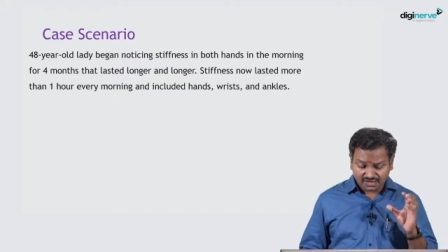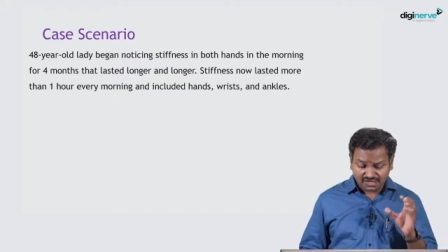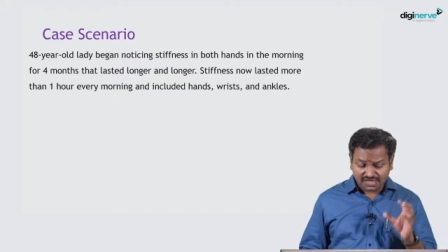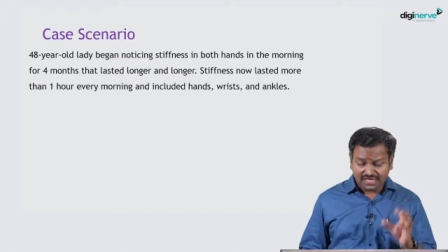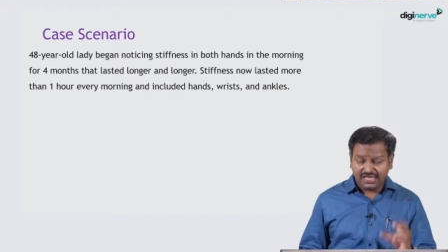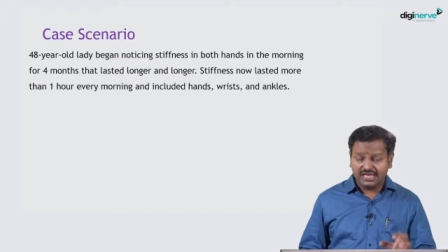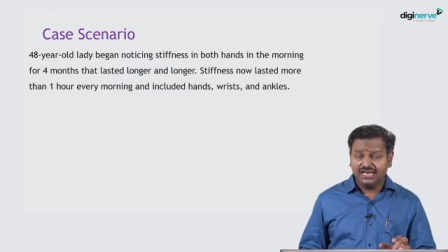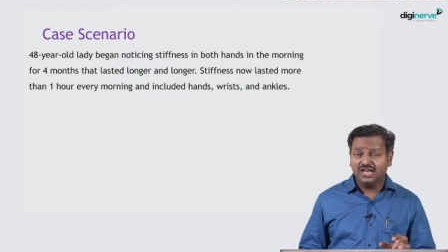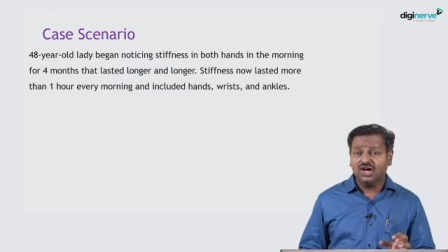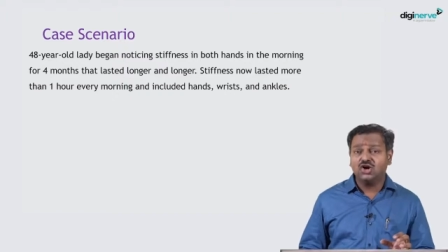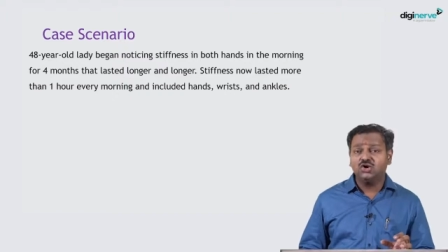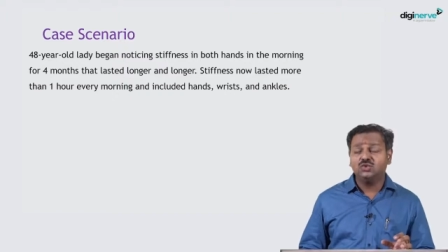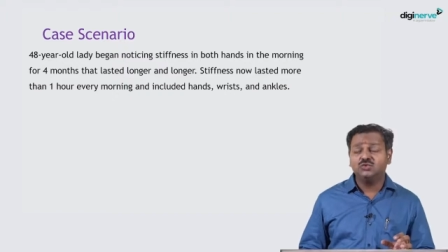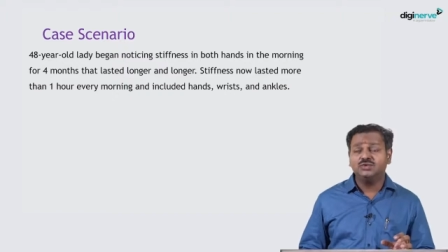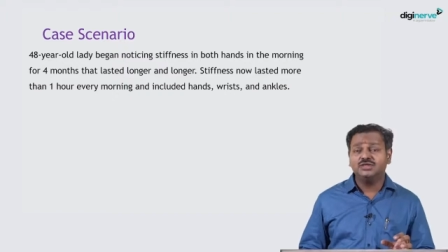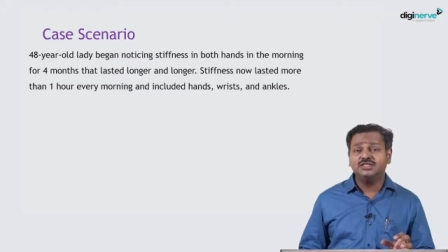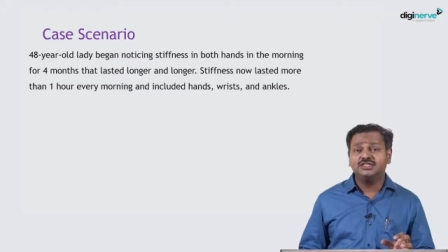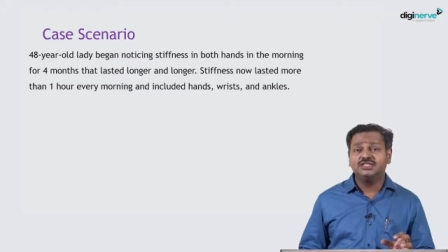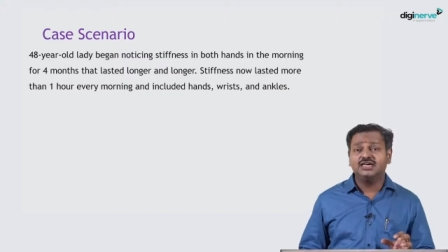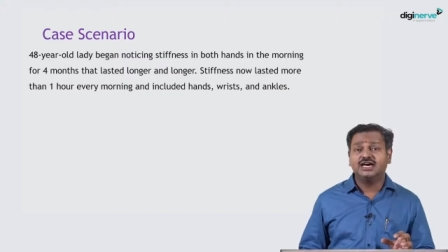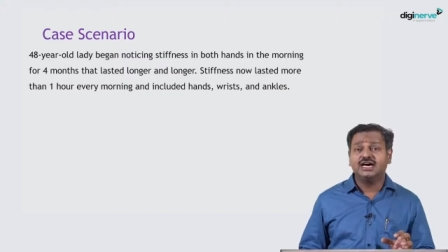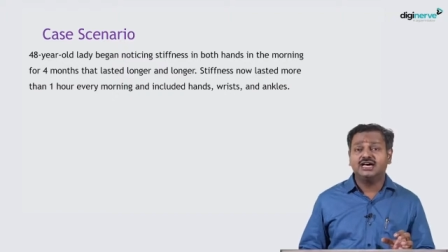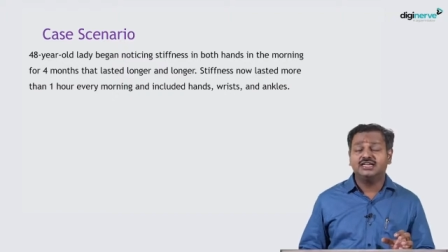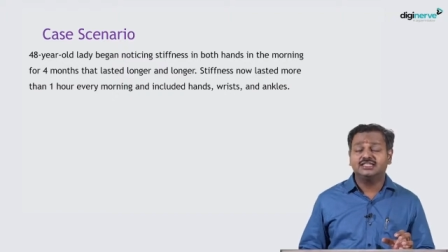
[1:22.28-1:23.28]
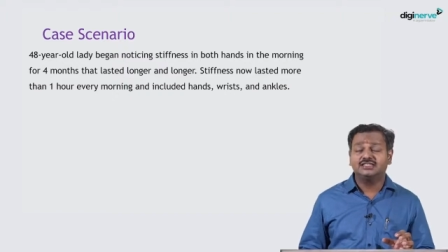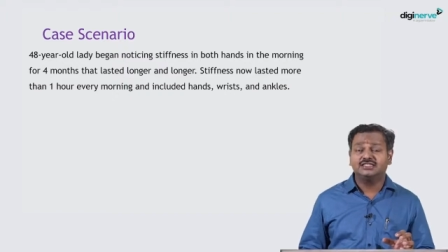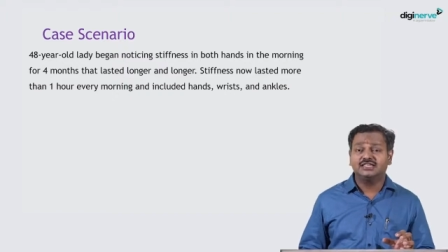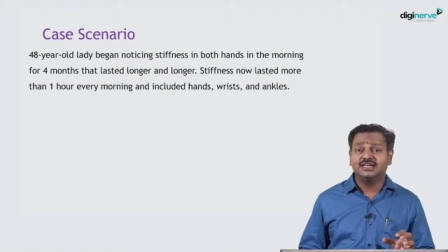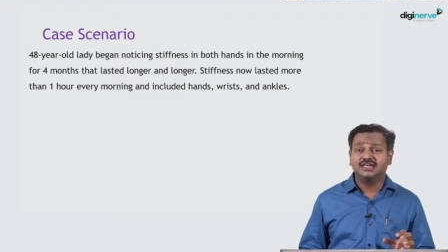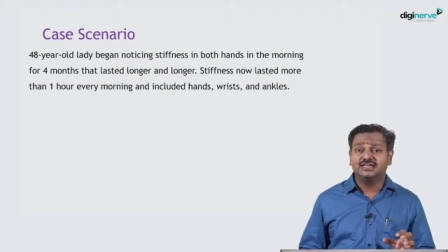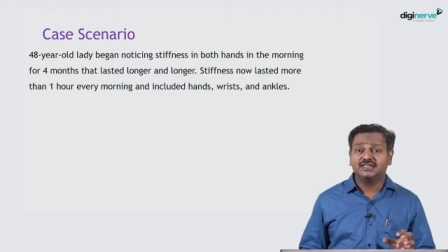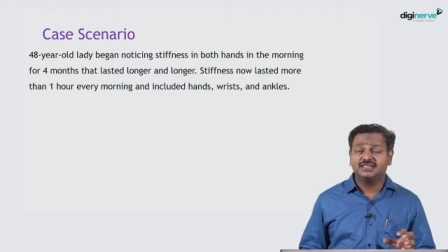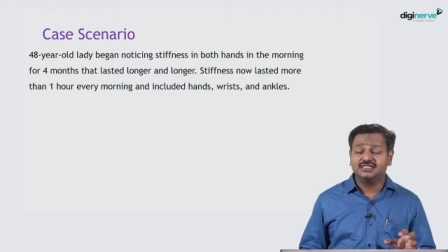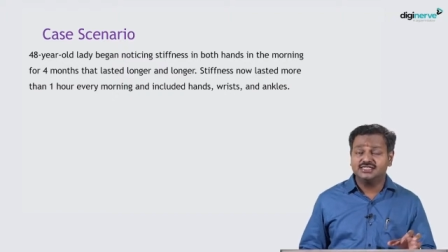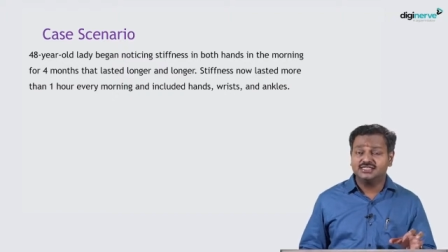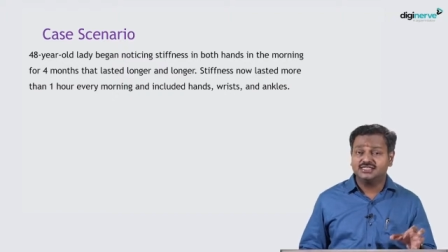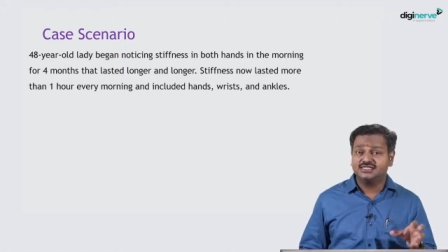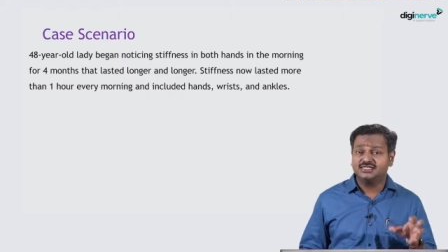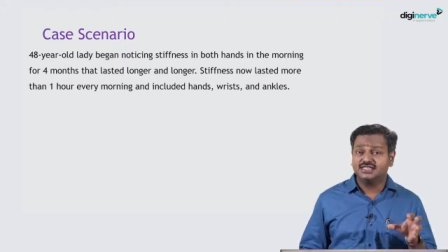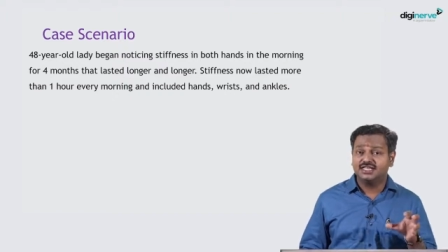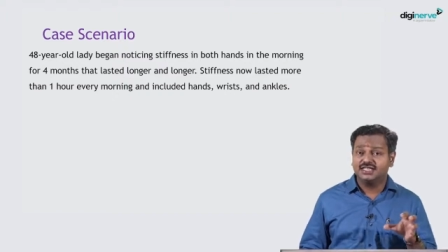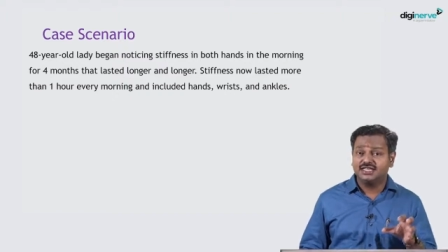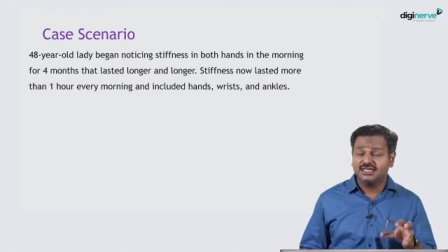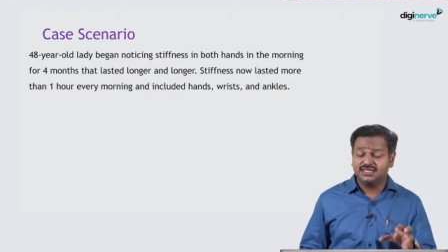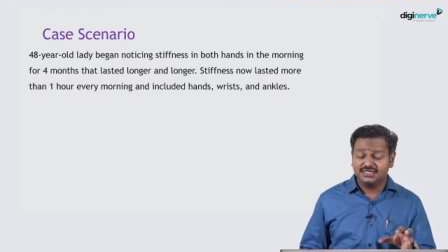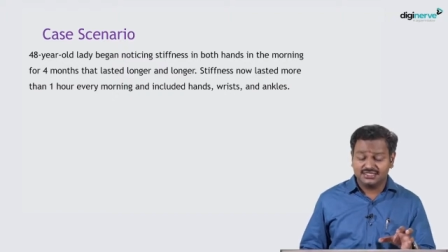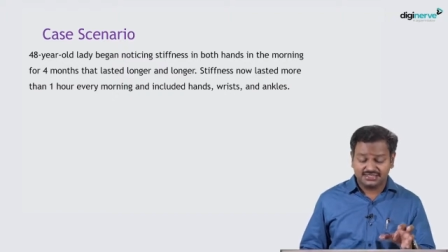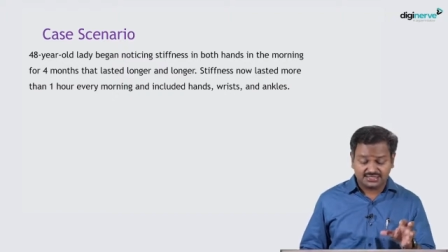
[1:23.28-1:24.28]
along with the arthritis,
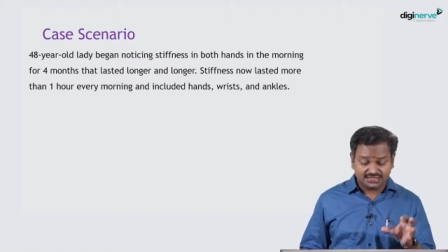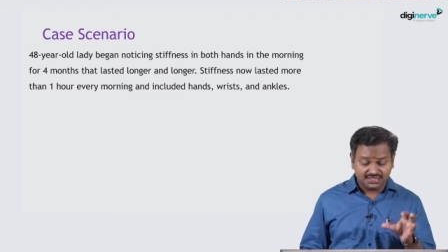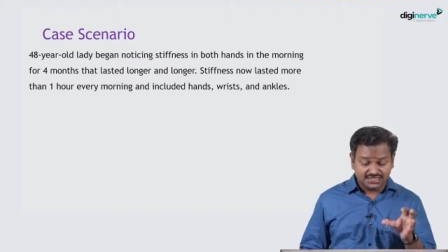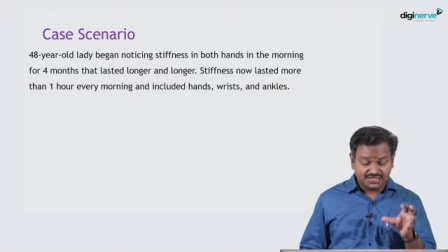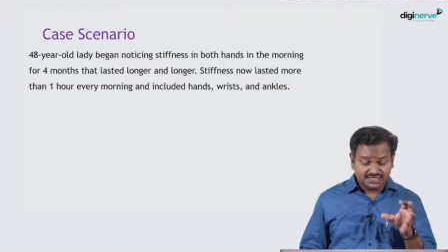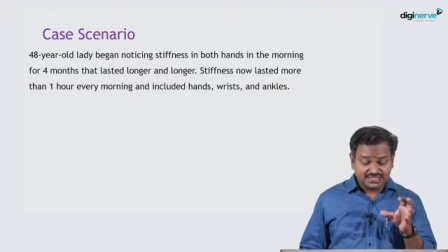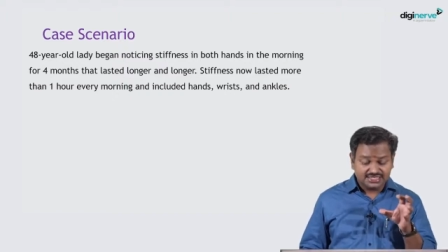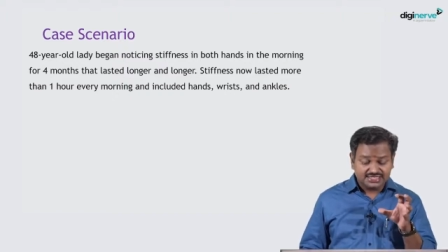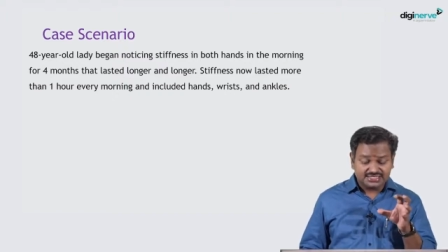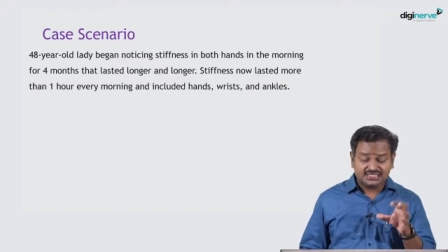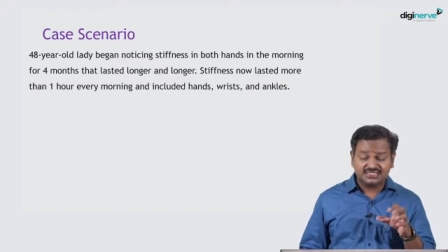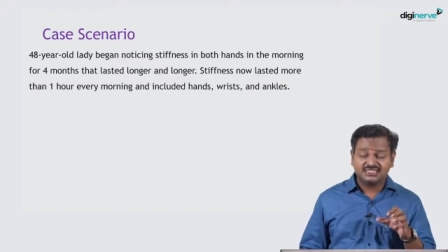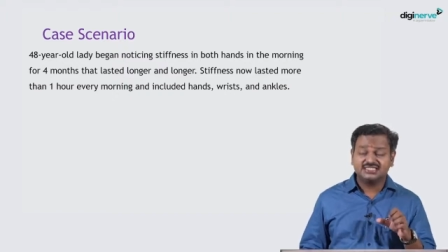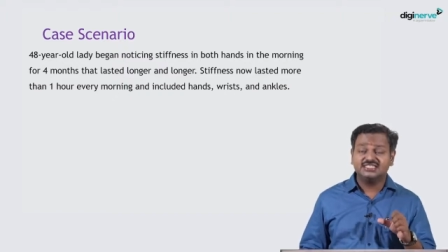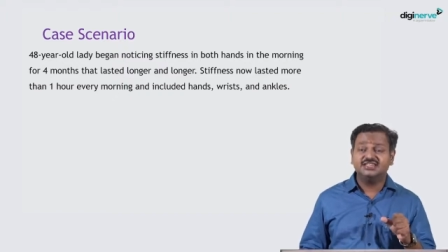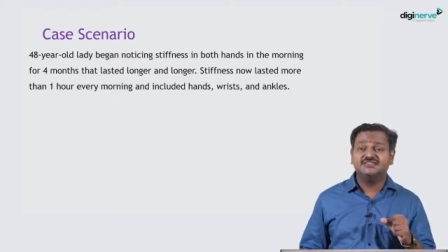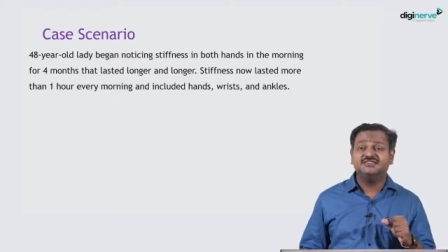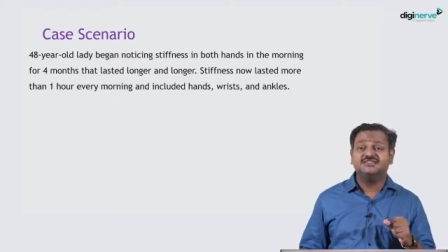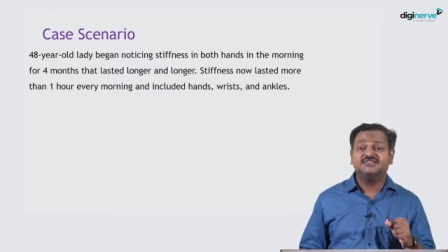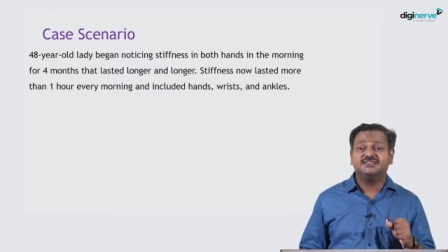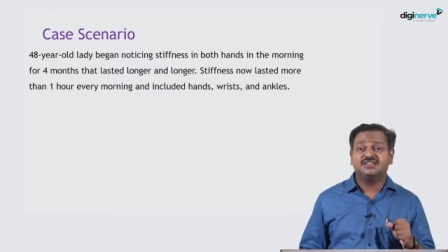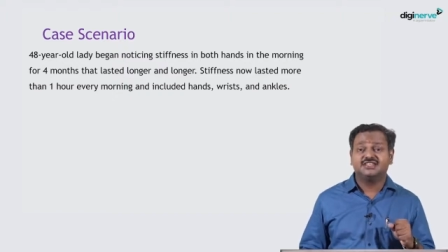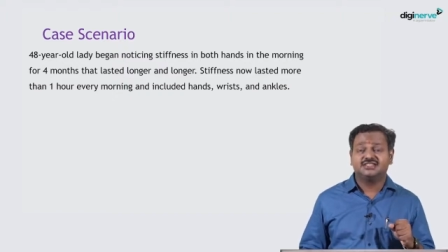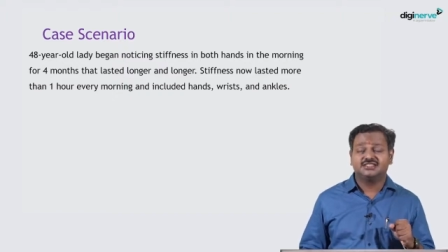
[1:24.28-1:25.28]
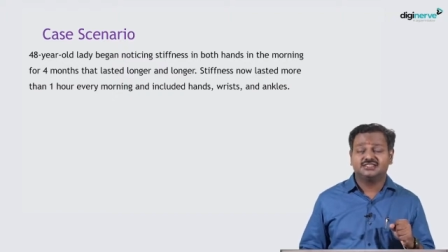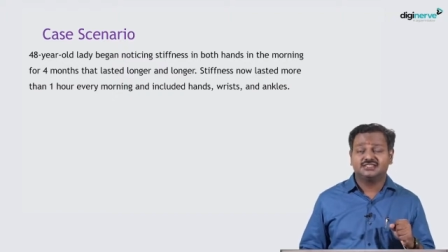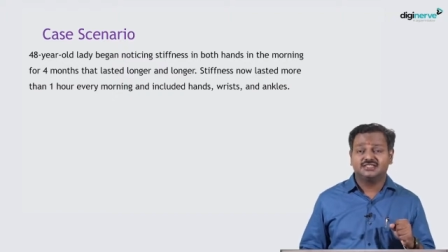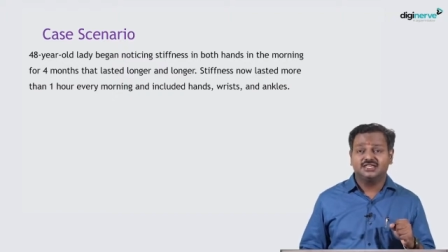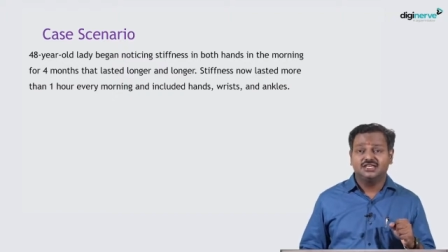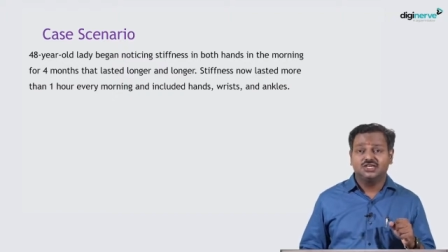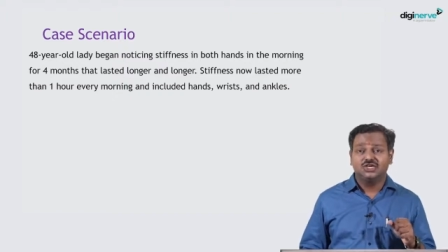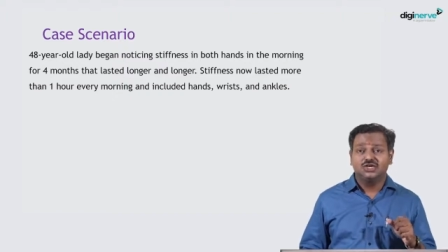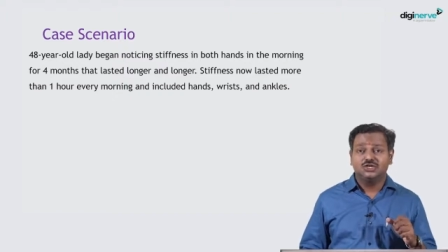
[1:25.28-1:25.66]
there is stiffness.